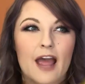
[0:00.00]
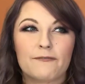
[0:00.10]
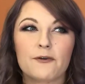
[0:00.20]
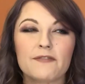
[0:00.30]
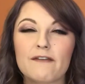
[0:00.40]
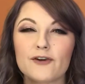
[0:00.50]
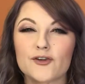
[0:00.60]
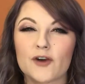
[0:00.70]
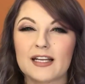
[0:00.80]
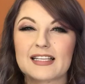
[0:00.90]
if you've never
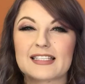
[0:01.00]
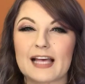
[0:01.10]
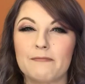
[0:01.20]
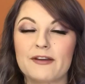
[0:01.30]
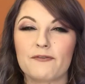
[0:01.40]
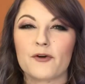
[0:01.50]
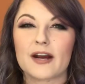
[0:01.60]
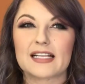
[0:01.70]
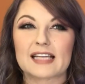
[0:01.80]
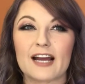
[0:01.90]
tried this set before,
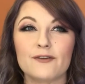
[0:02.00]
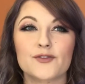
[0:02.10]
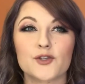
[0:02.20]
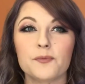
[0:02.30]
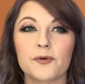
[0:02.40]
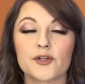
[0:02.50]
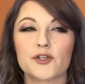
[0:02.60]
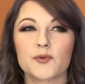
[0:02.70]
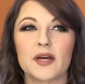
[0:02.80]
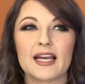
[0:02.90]
it's kind of super
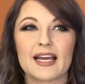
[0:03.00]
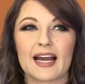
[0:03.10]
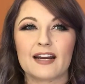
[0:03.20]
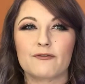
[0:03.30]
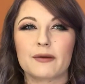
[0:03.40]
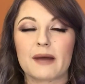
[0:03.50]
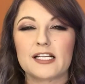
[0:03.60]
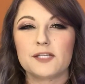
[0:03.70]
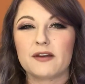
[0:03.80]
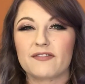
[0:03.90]
sweet, kind of
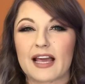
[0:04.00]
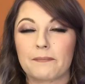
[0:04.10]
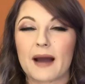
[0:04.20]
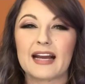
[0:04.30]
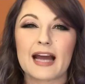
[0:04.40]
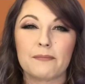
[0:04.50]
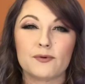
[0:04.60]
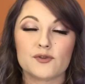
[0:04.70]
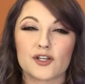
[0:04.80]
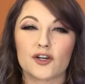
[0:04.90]
reminds me of like
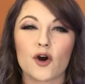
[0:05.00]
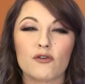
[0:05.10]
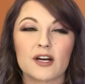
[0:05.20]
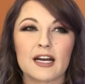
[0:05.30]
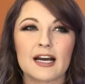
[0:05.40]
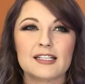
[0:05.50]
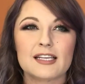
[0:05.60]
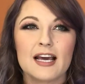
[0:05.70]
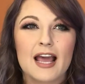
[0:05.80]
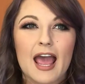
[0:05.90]
pineapples and
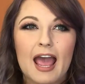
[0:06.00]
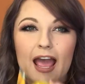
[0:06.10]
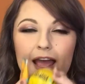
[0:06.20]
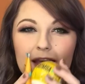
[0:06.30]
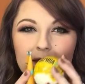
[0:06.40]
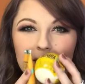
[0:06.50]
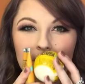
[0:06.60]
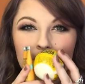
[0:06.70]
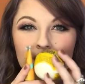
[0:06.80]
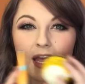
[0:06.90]
coconut and
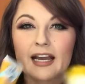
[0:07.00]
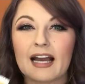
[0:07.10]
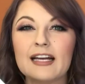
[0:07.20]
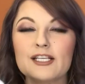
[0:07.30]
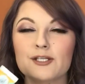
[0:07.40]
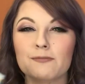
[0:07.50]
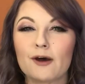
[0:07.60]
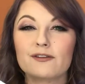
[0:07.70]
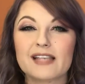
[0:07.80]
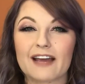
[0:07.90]
it kind of
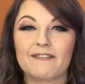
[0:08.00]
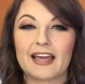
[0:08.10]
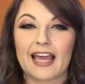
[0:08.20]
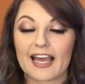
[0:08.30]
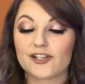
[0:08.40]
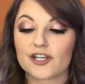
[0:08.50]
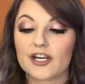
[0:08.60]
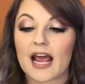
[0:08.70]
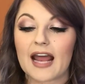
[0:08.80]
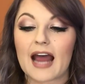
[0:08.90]
smells like
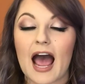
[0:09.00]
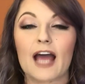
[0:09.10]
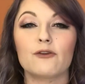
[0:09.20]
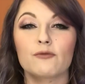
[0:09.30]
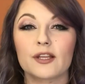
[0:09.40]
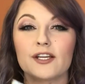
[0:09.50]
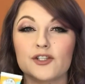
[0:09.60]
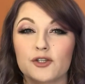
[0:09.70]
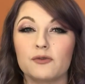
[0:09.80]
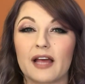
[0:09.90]
vacation and I
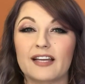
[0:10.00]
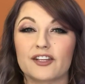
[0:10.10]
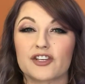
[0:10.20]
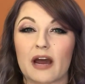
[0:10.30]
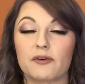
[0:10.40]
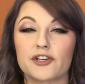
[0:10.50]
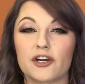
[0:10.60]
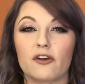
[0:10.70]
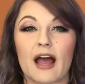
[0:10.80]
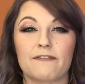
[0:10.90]
really do like the shower
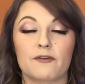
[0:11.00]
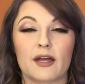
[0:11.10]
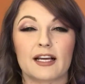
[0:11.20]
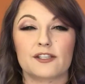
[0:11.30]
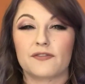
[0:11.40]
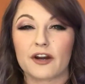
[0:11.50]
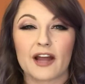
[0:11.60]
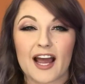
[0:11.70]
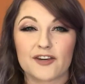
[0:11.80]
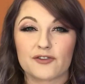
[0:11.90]
gel. I feel like it's
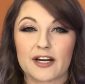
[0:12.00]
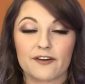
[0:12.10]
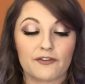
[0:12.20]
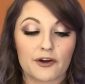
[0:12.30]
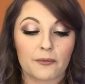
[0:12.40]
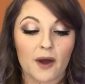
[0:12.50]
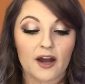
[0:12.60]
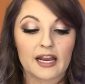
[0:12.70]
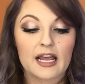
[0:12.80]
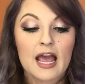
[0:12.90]
very hydrating for your
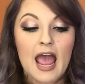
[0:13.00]
body.